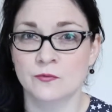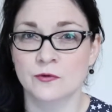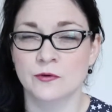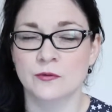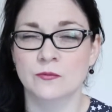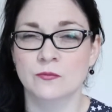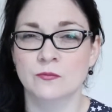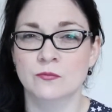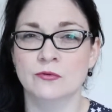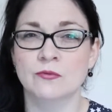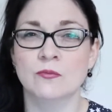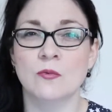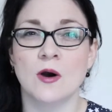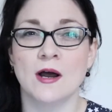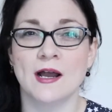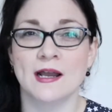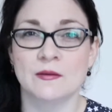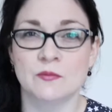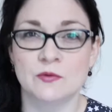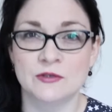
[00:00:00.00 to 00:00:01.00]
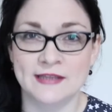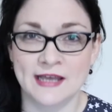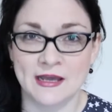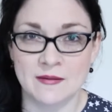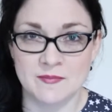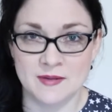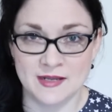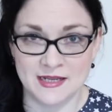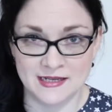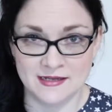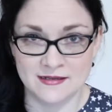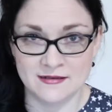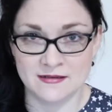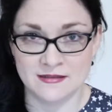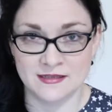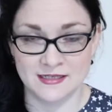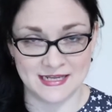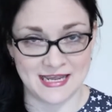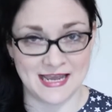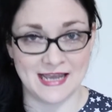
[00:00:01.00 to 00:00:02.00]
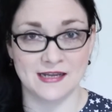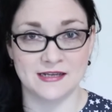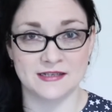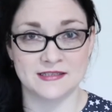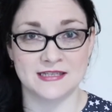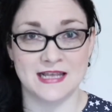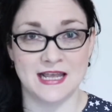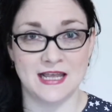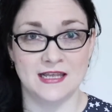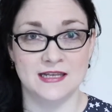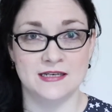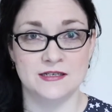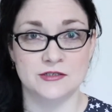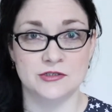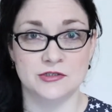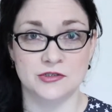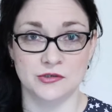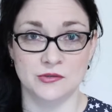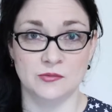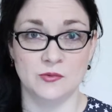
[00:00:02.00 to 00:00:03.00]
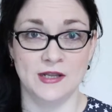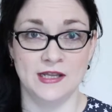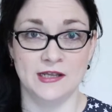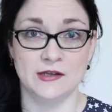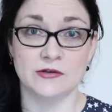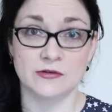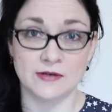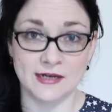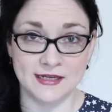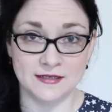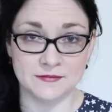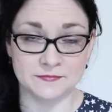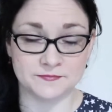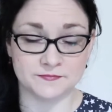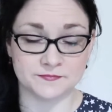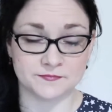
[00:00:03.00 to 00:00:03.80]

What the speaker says: well, why would that be the case, and do we agree?